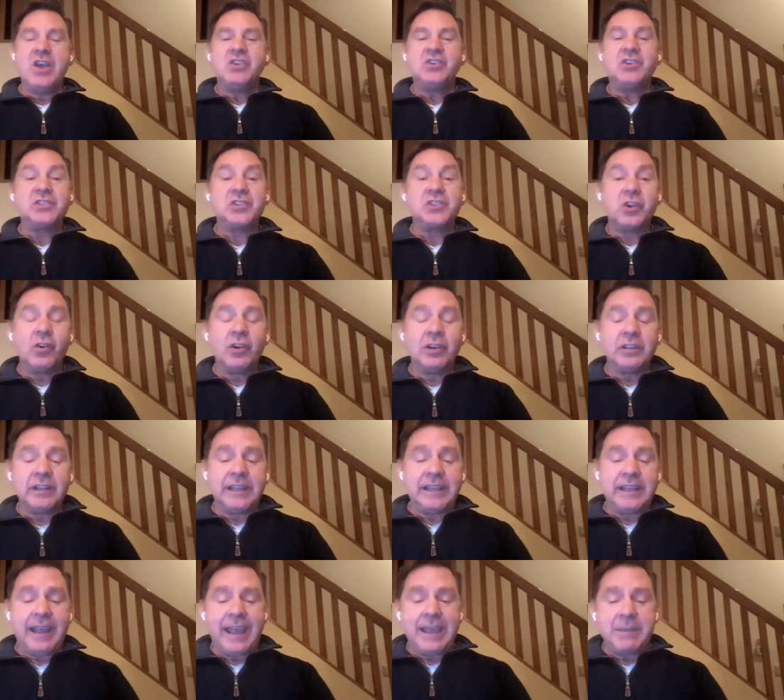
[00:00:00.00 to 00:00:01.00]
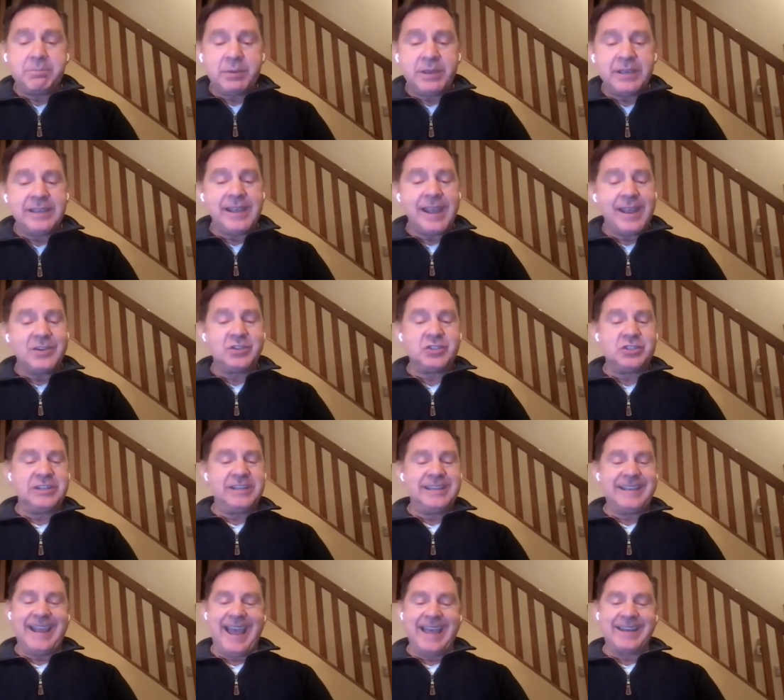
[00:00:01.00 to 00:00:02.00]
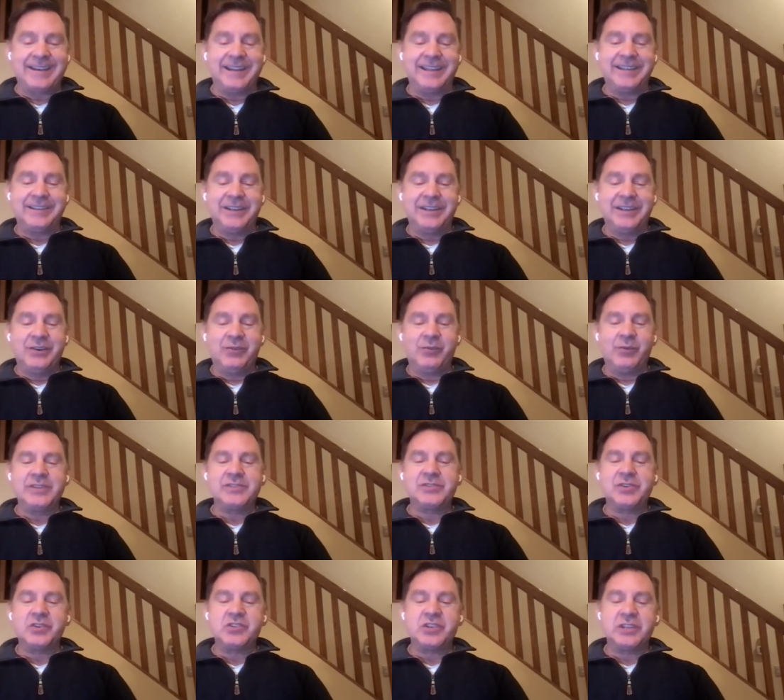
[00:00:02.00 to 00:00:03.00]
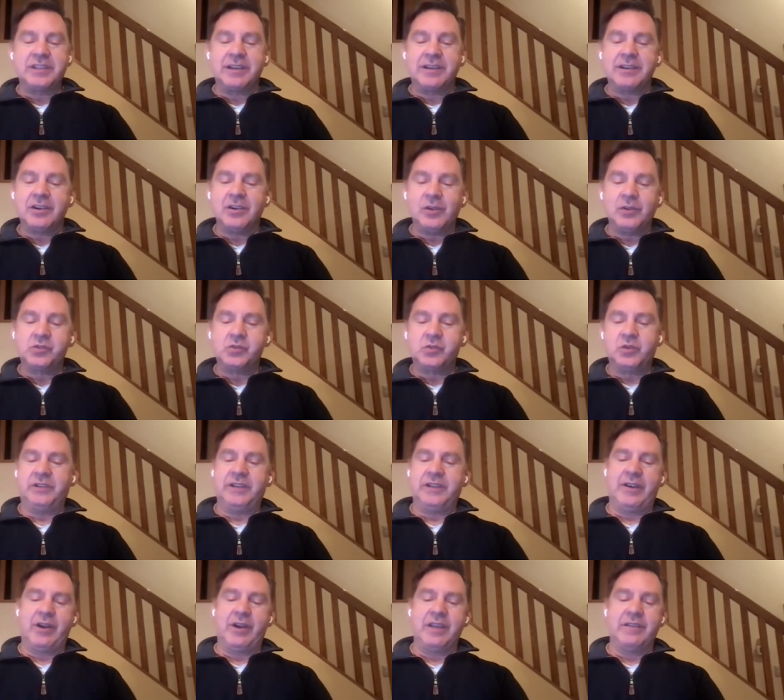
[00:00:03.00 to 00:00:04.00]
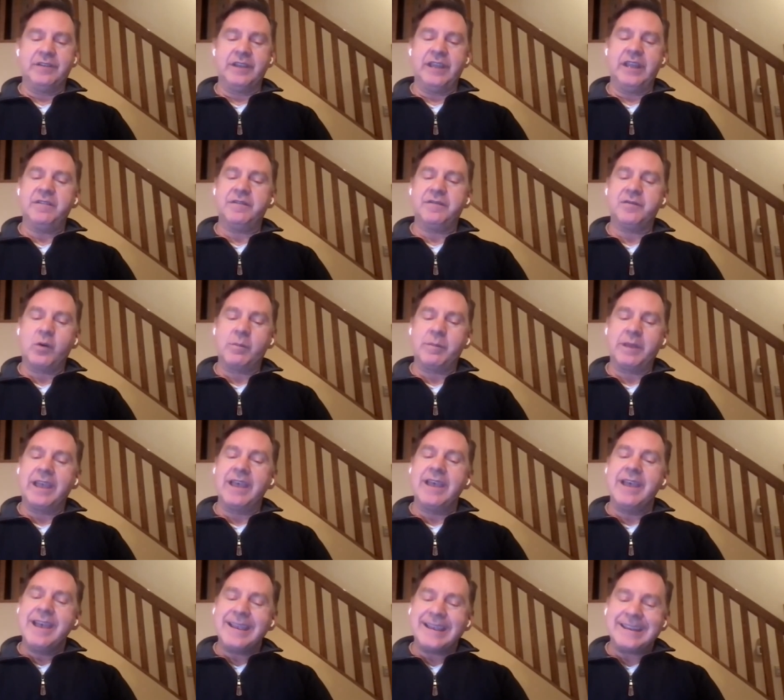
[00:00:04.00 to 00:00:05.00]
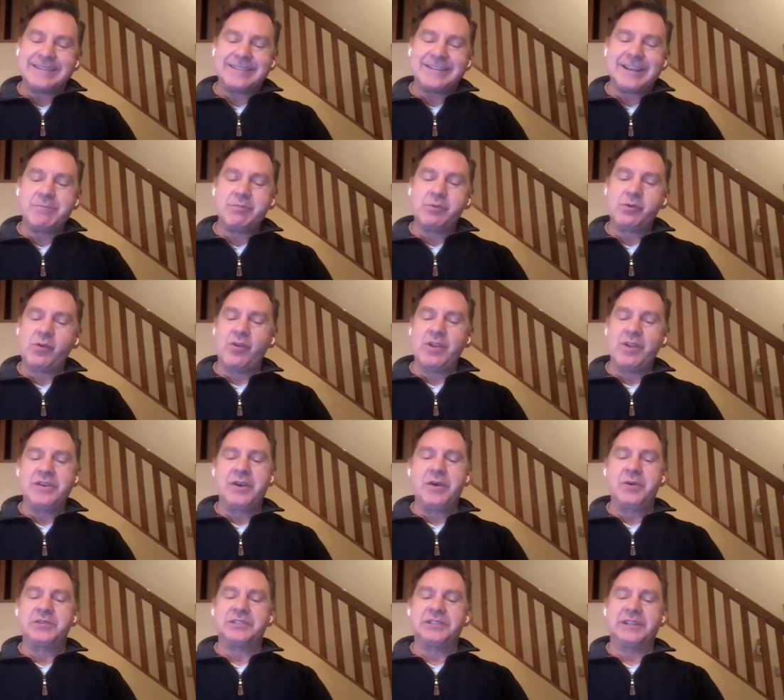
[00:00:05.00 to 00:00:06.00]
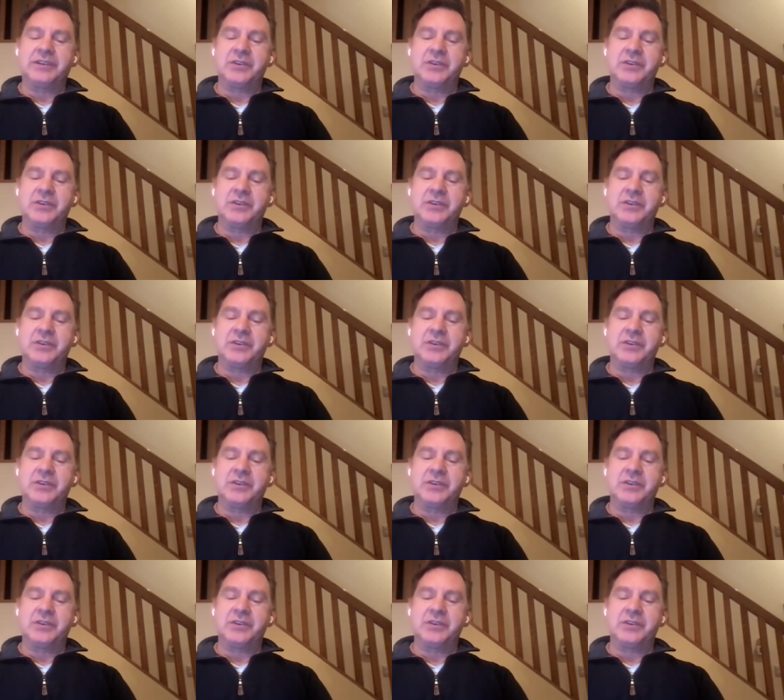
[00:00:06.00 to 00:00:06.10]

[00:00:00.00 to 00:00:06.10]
She's currently a PhD candidate researching the cultural narrative informing contemporary ghost